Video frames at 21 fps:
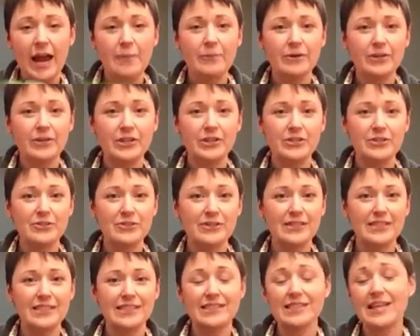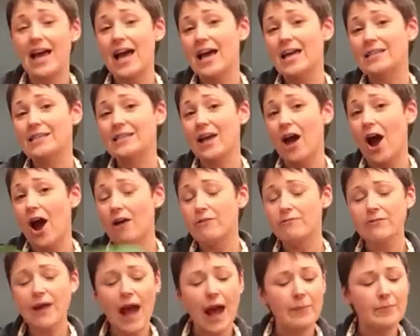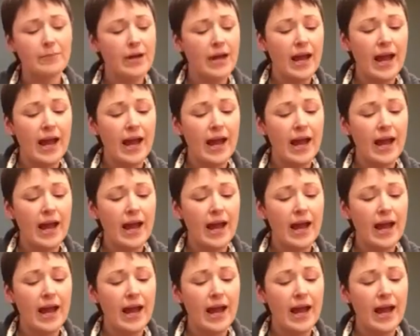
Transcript: We're going to use this as our wrap.